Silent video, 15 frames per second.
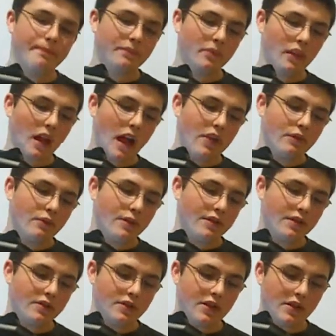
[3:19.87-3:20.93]
And there's
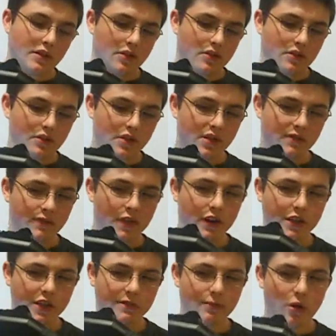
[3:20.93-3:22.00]
a very
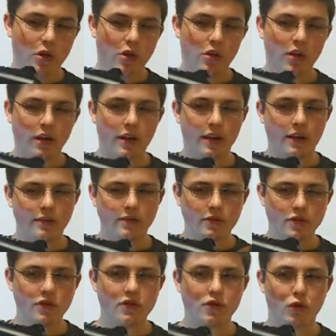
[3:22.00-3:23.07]
small
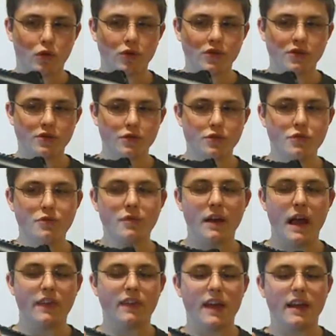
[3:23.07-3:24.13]
torque screw at
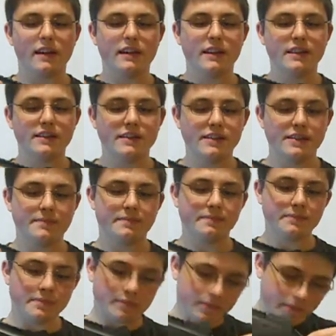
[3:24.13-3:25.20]
the end of this,
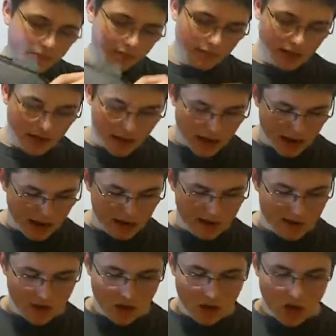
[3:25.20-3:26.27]
and
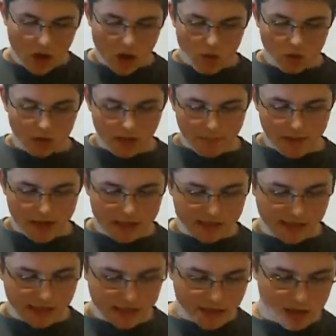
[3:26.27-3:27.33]
what that means is
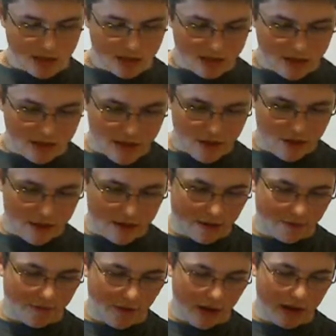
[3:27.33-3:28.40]
that you're going to have to
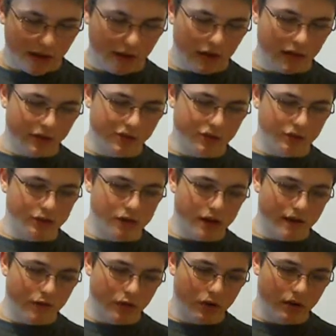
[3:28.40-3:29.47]
find a
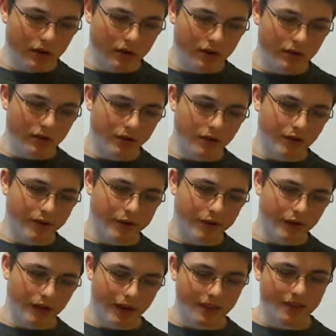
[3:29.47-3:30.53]
screwdriver, I
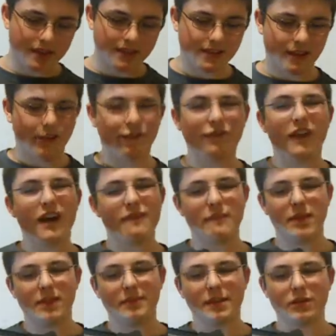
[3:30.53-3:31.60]
think it's like a
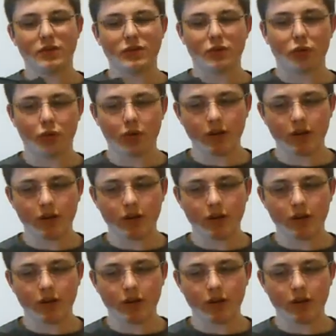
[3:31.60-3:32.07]
5mm torque